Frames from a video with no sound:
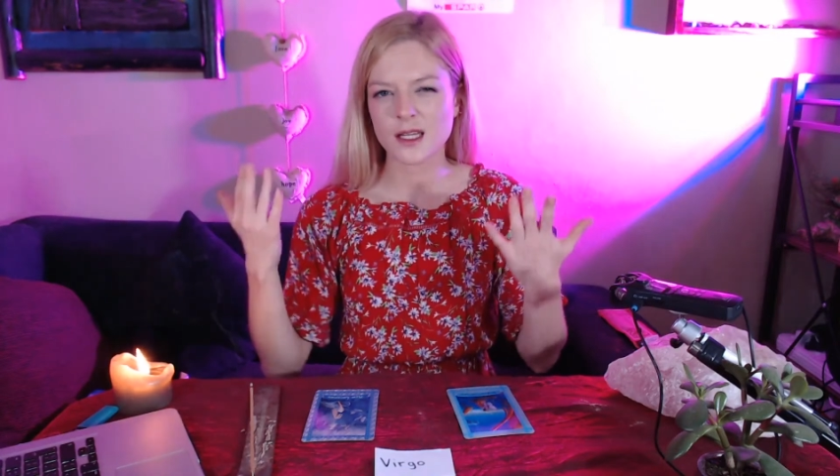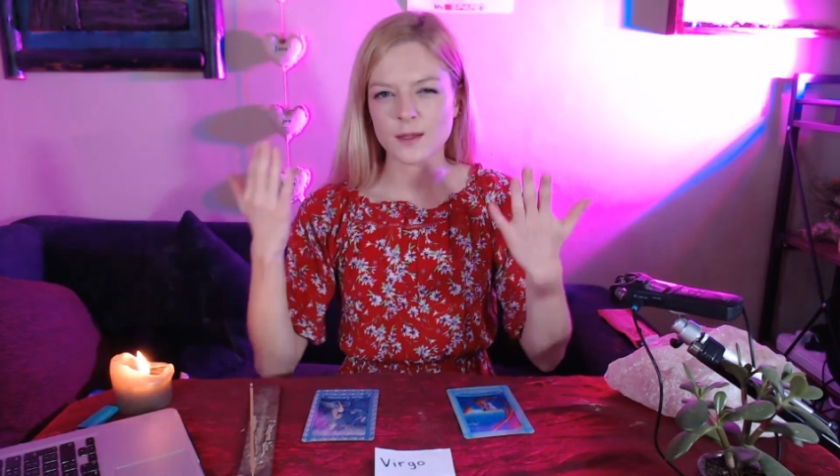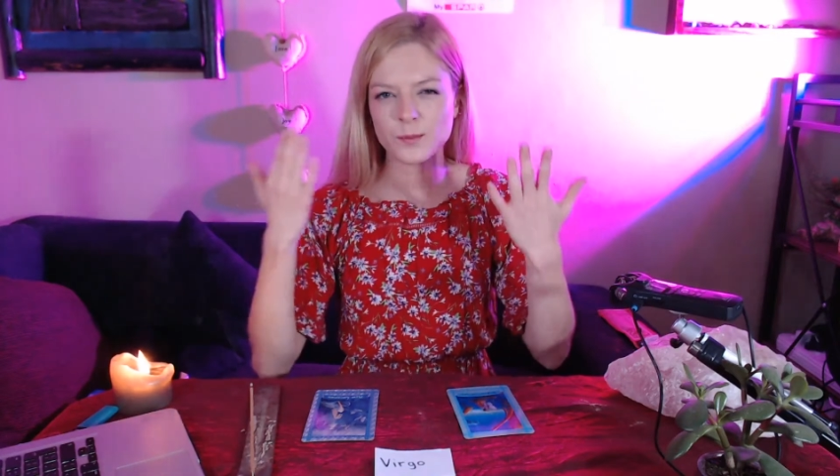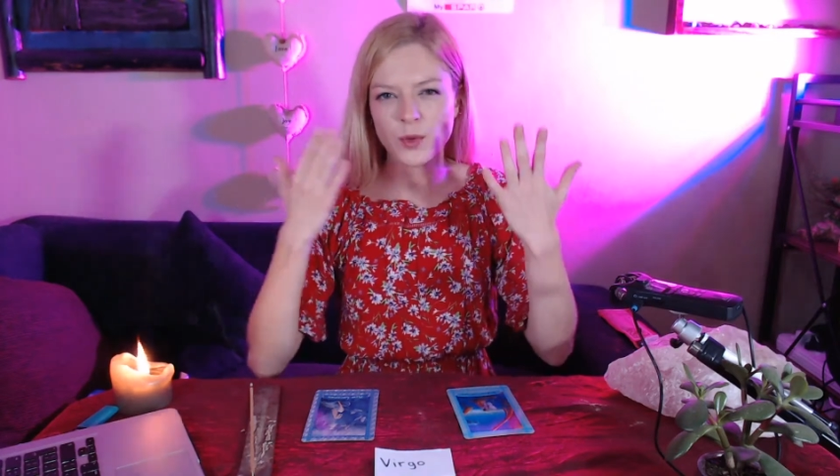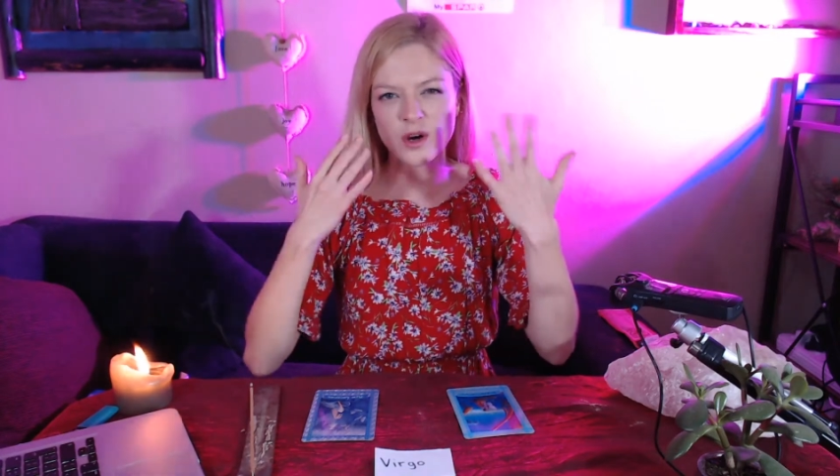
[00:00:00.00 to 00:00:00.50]
and
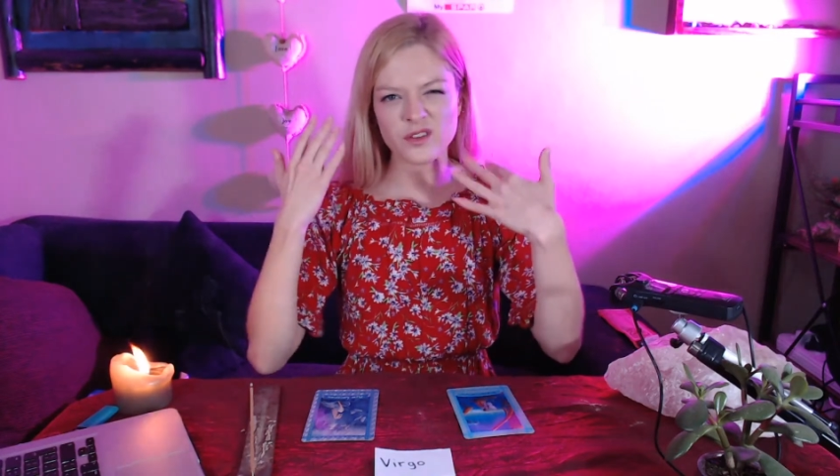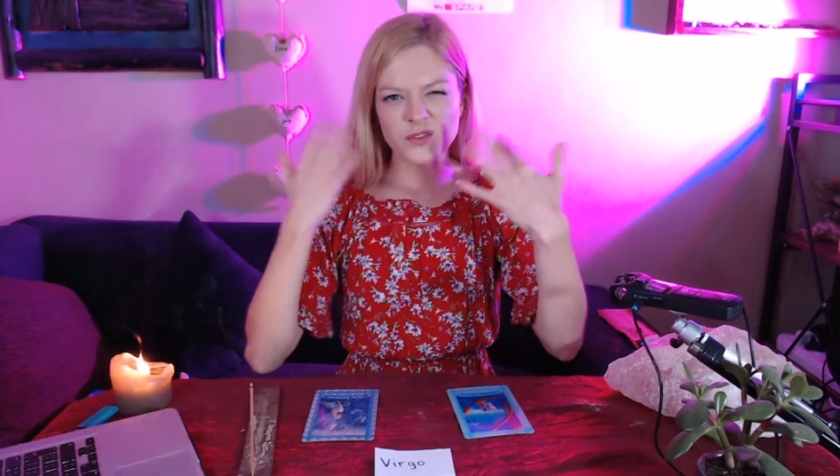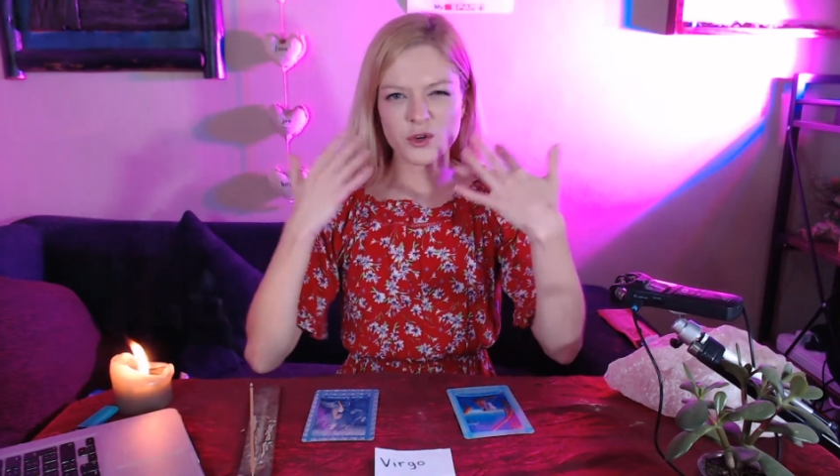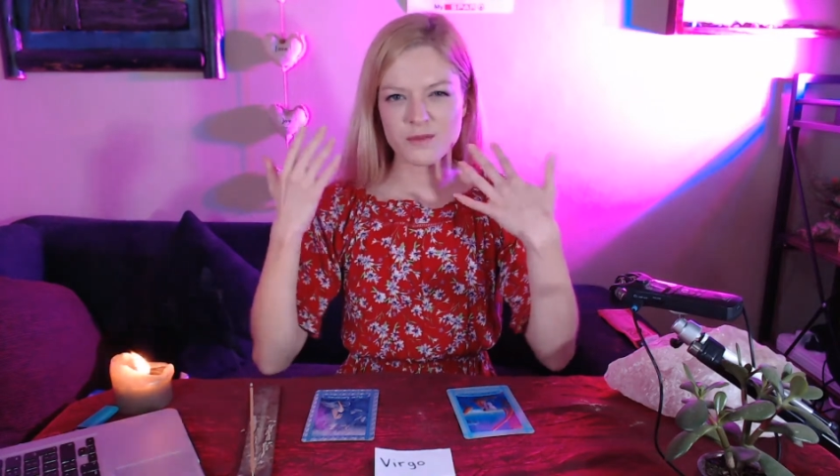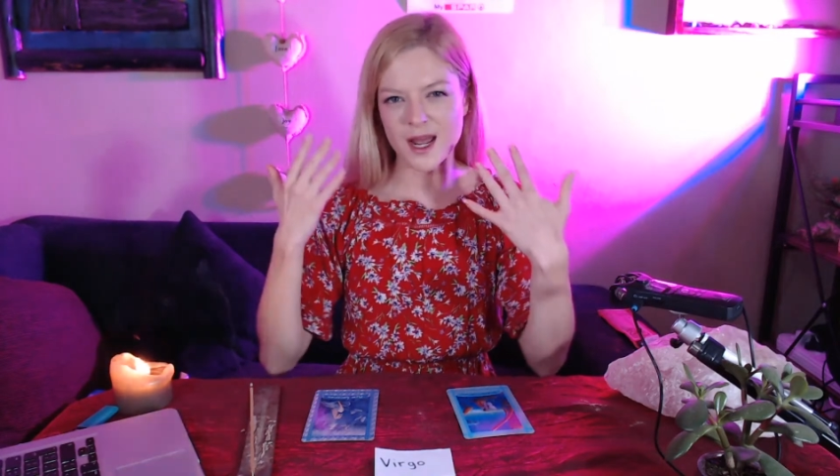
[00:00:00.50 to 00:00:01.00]
the part
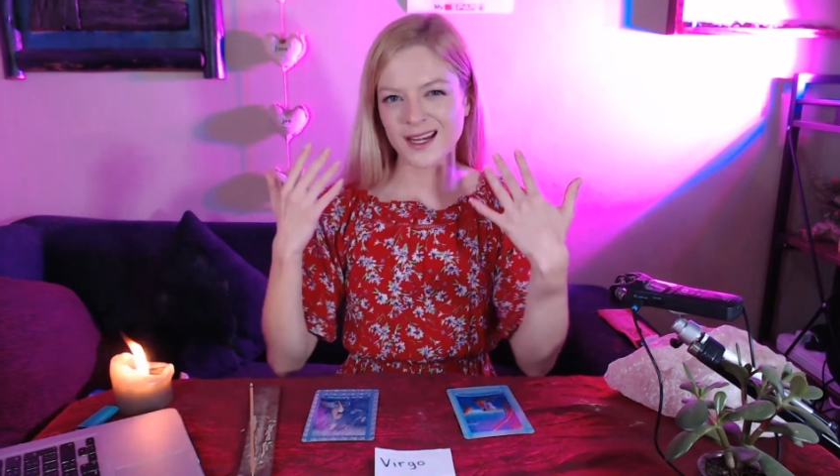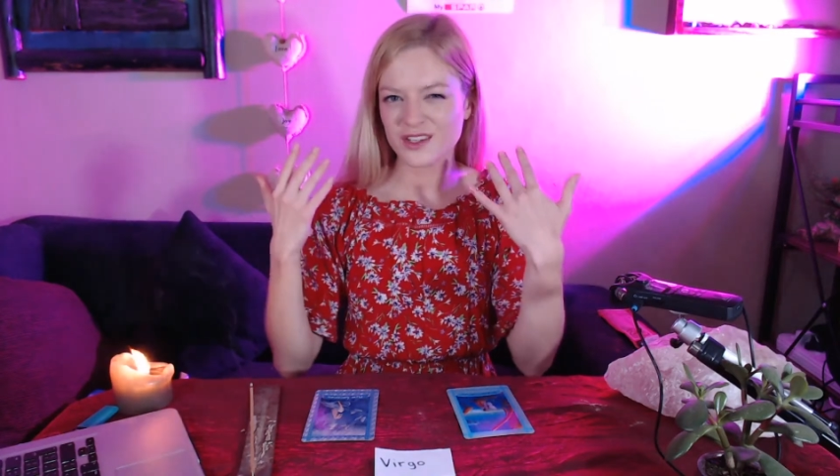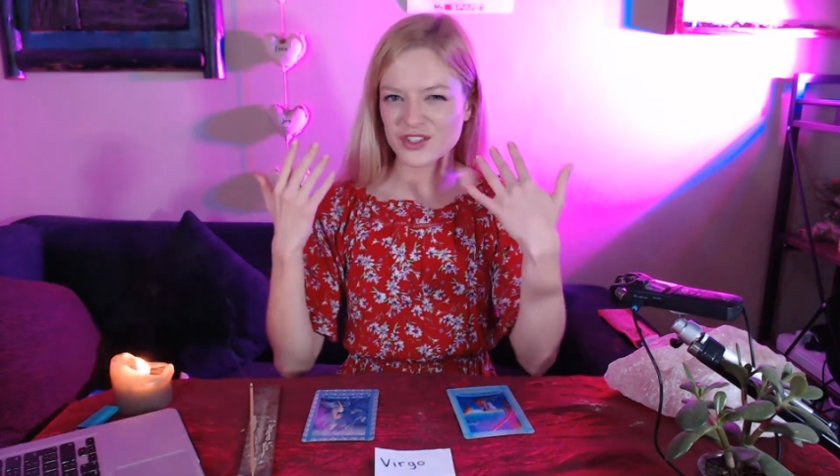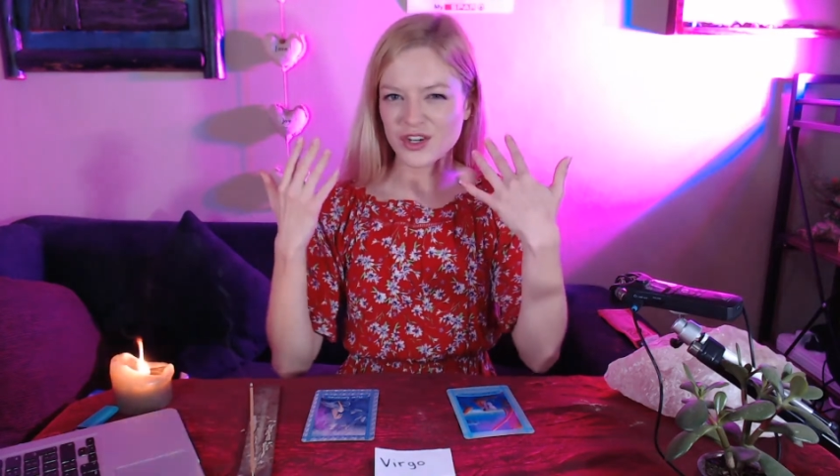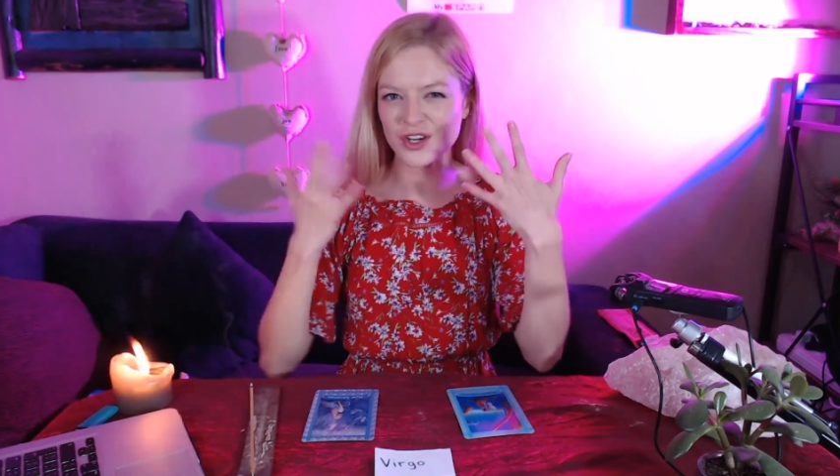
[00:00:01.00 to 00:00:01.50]
of your mind
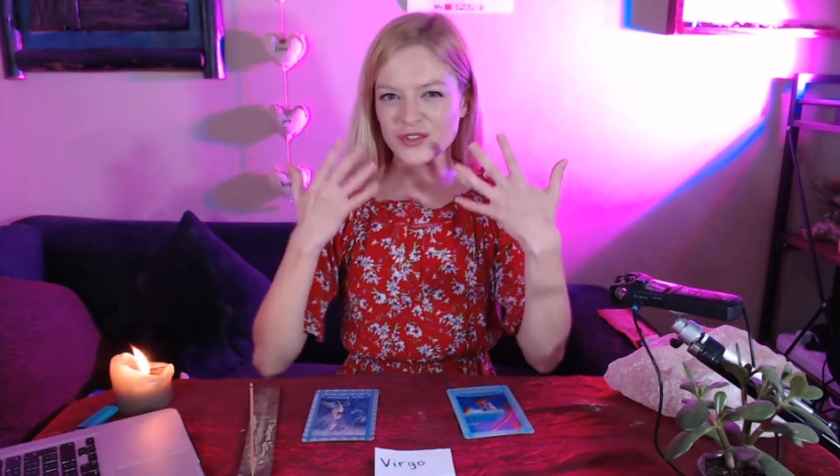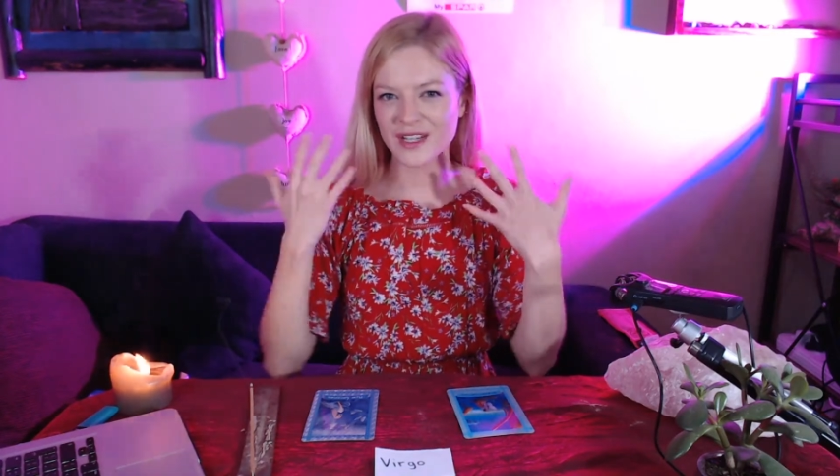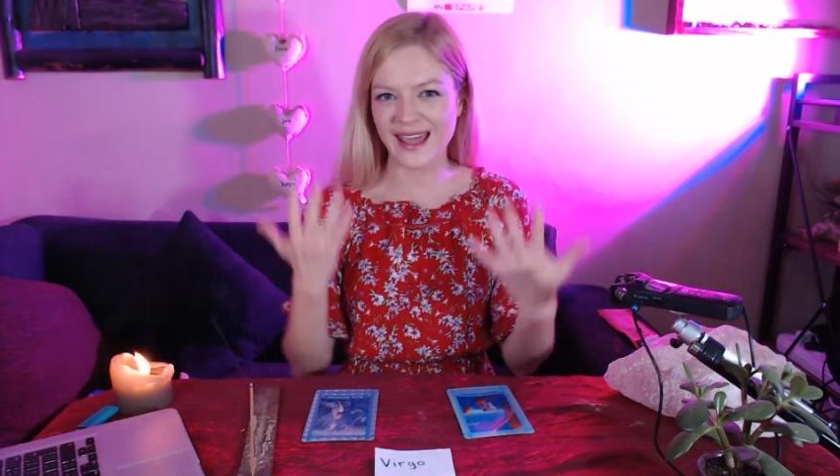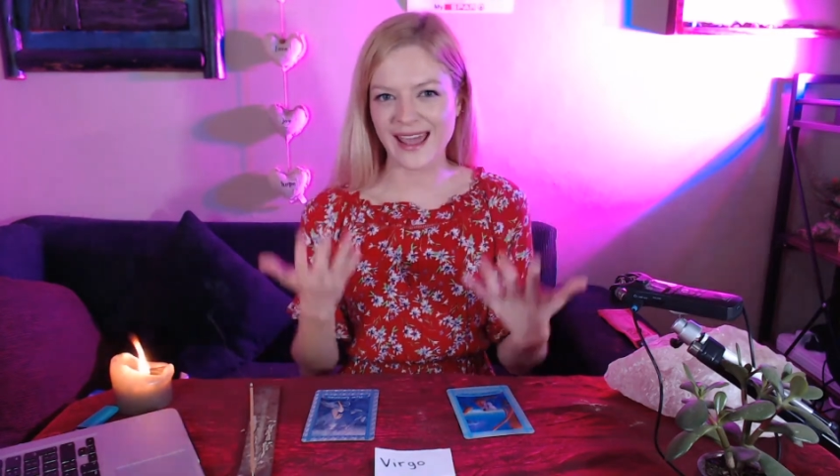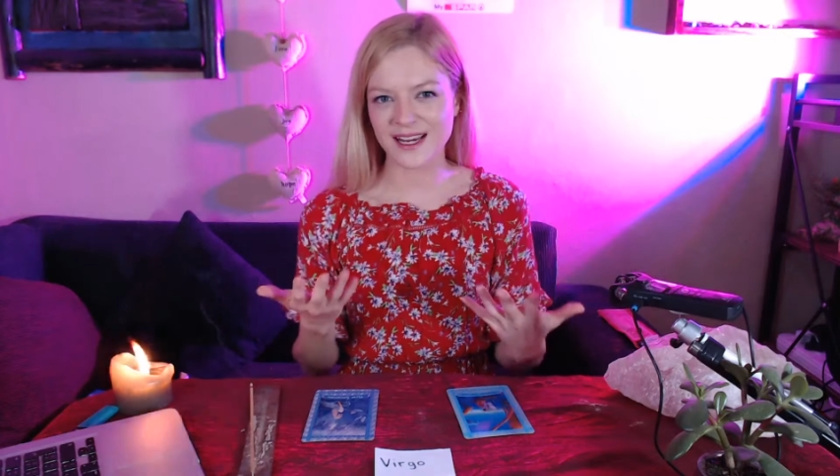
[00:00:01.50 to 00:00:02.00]
that you can't
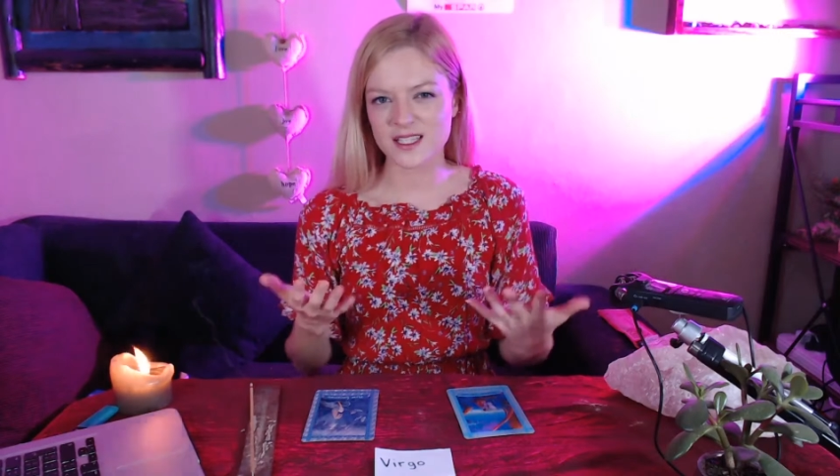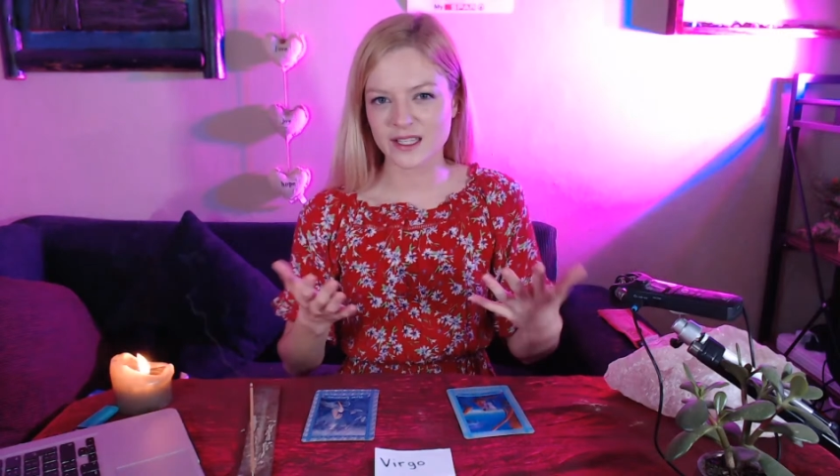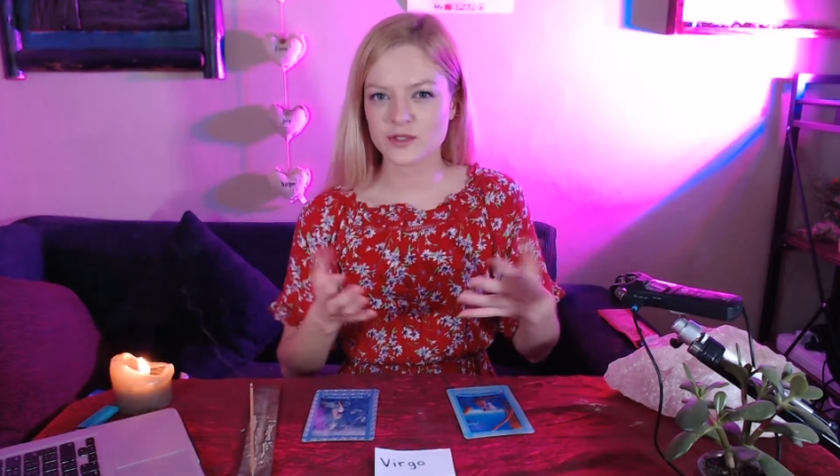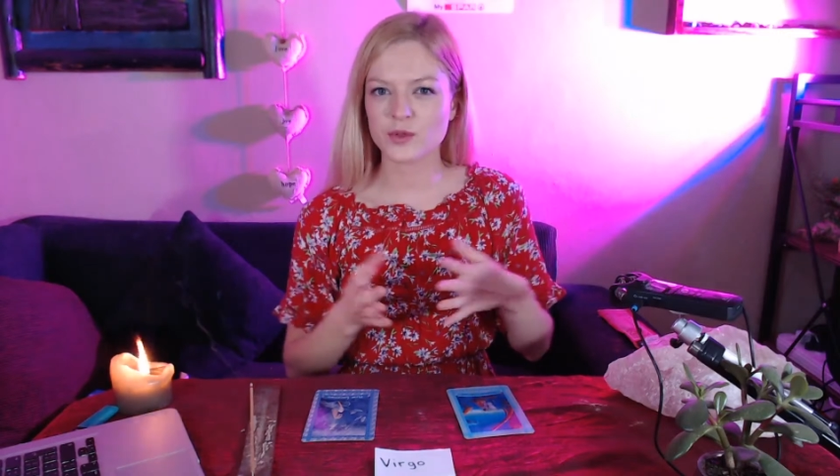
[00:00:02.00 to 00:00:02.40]
really access,